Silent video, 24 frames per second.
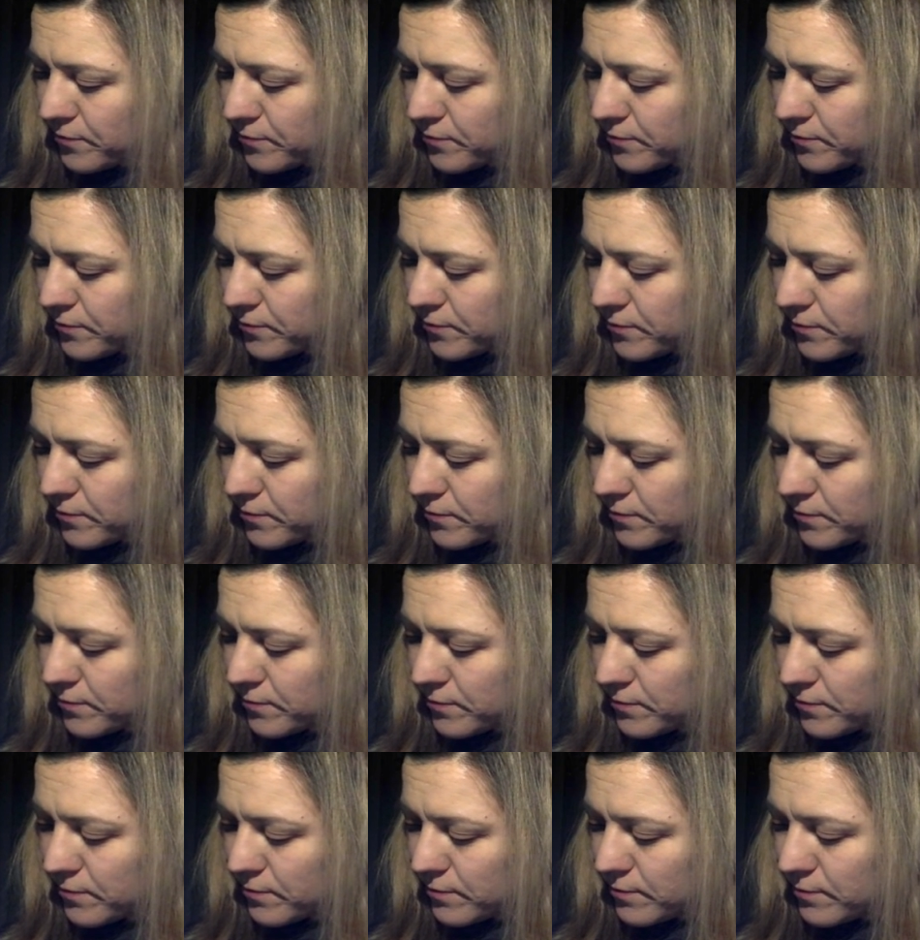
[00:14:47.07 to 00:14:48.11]

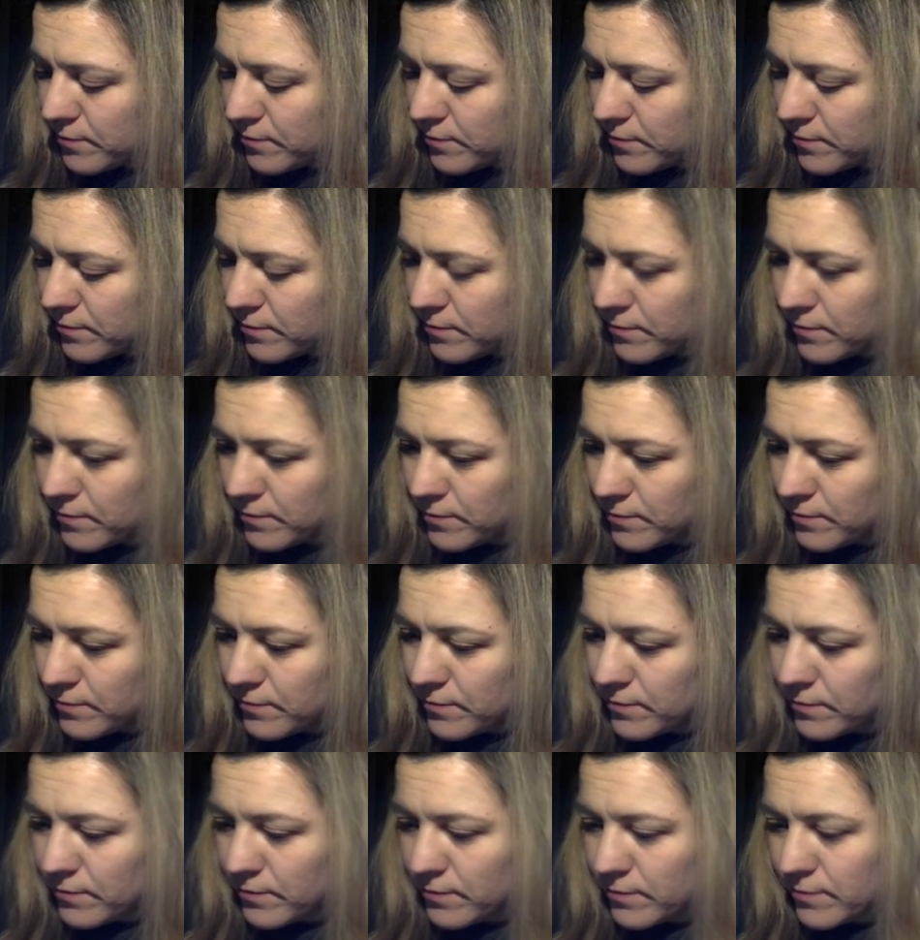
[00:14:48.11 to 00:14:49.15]

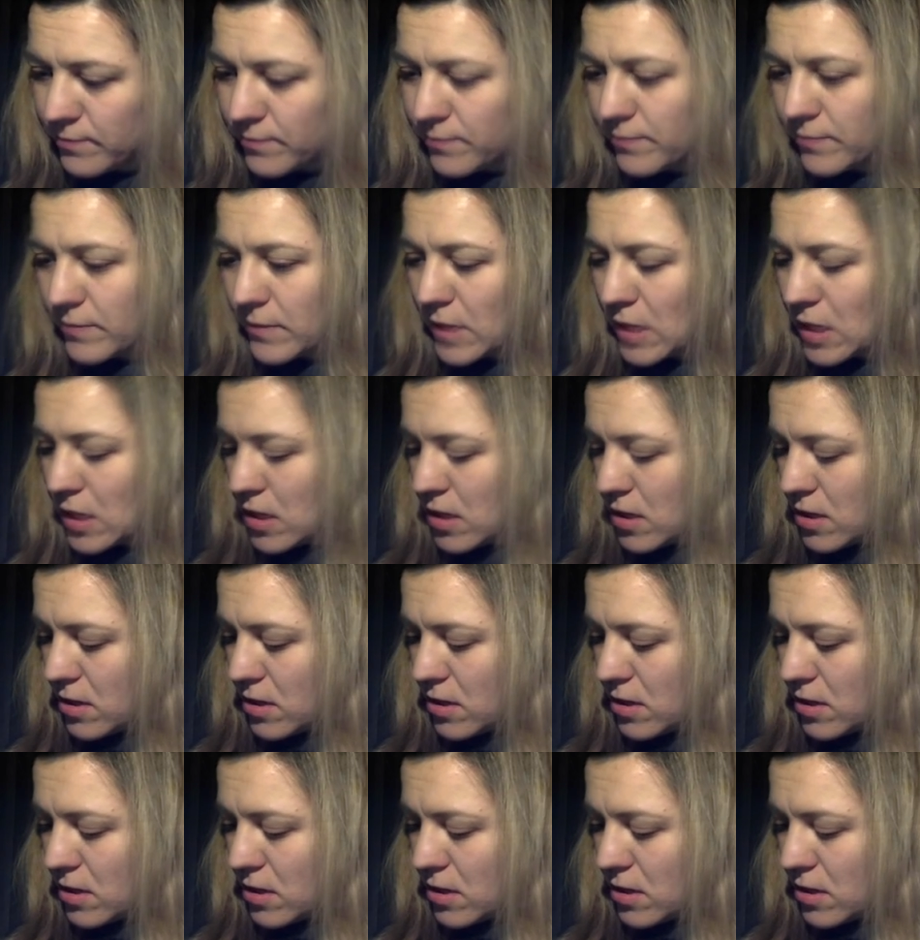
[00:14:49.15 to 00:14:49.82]
[no speech]